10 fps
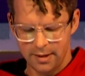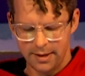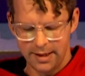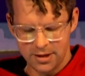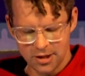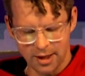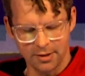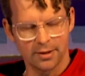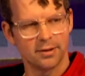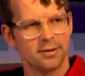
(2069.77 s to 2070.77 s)
each
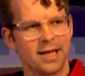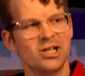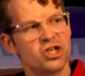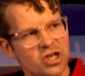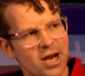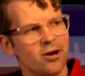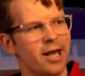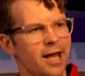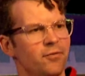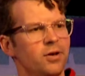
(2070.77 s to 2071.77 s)
other. They shared
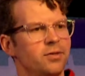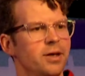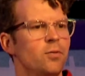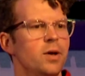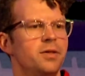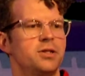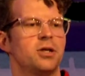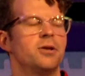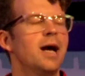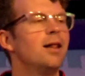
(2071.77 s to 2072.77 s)
everything with each
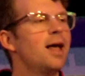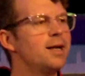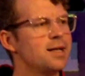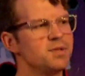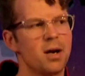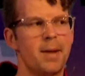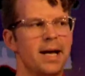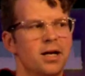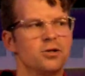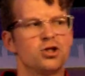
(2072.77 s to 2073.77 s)
other. Now, a lot of times our
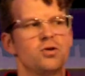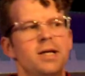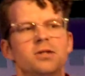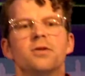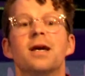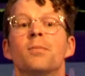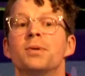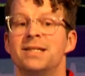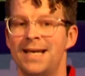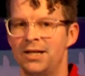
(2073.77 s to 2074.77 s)
mind goes straight to their
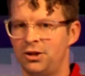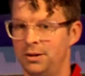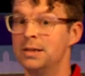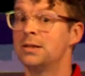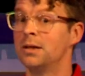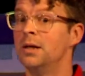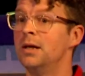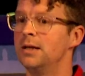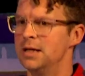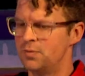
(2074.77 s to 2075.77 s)
possessions
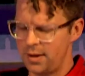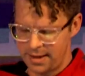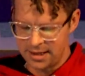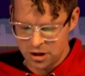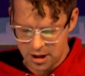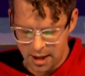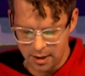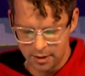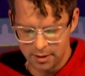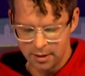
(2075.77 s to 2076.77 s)
is what they
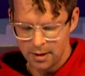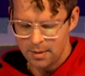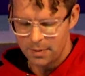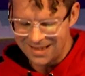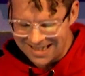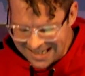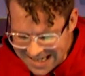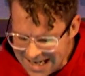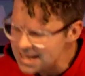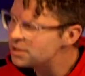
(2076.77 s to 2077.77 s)
shared. But the
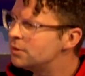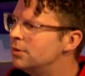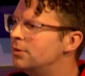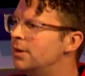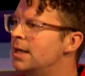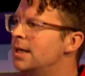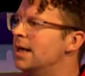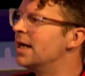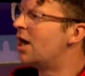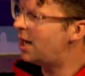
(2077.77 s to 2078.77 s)
key to
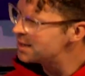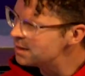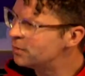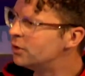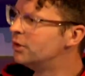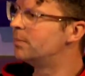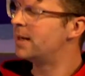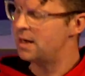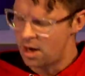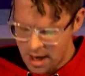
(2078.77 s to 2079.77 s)
an awesome group,
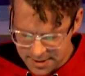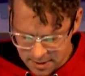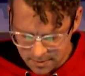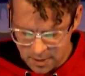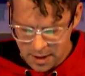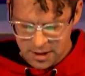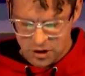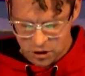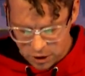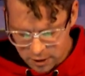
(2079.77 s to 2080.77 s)
an awesome
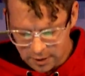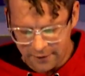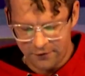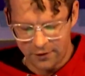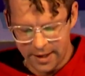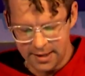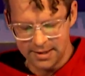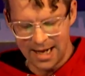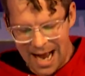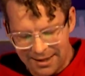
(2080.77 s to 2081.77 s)
circle of friends,
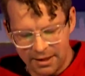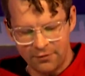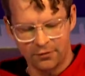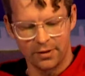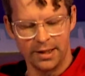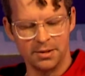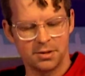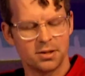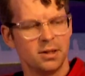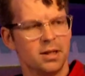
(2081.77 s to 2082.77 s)
godly friends,